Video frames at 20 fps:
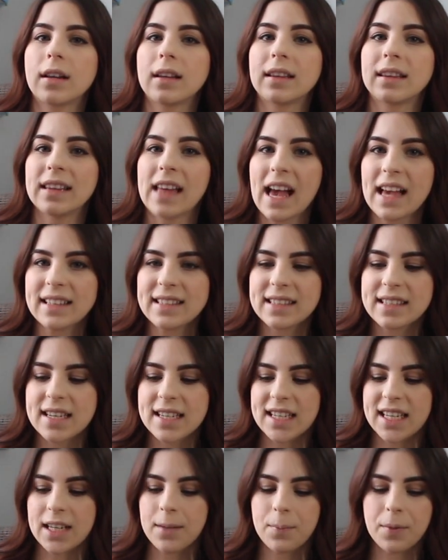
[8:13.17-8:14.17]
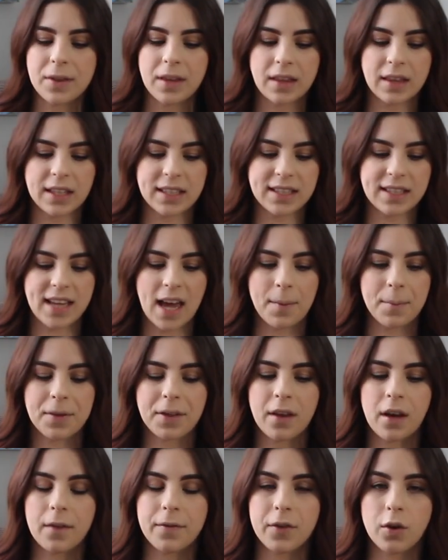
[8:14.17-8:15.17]
less deep than the depth
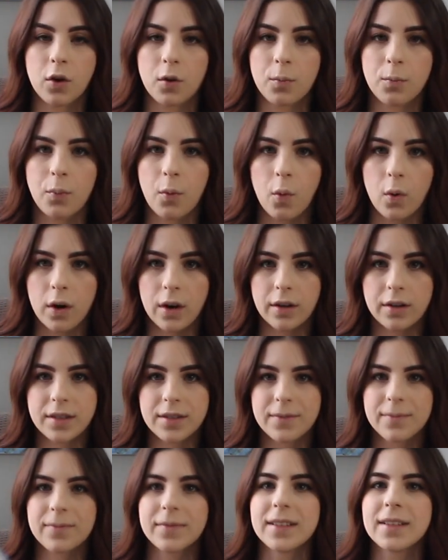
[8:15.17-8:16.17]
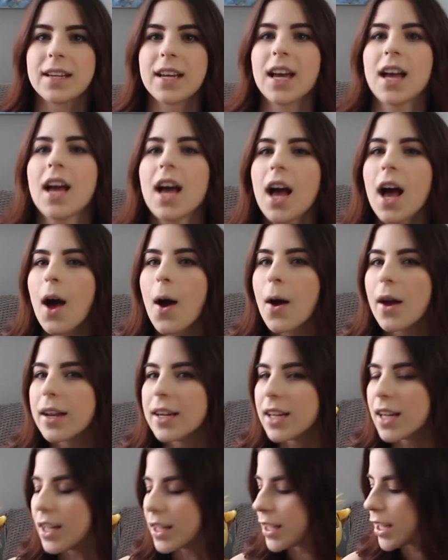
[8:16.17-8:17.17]
of your board.
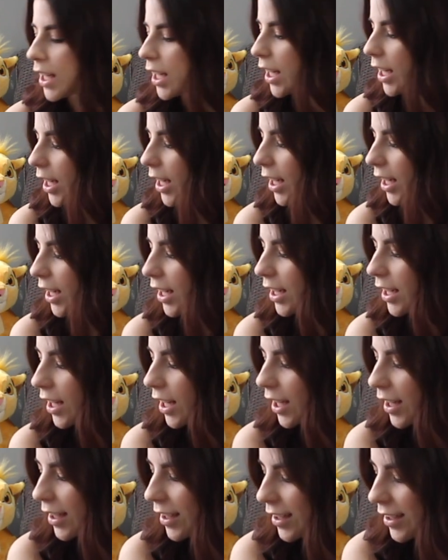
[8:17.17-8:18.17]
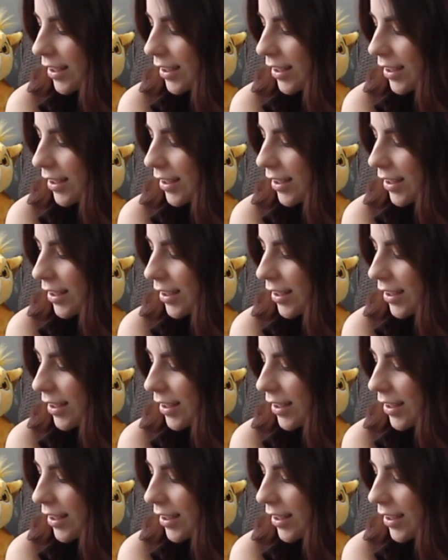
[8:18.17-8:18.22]
Nanine.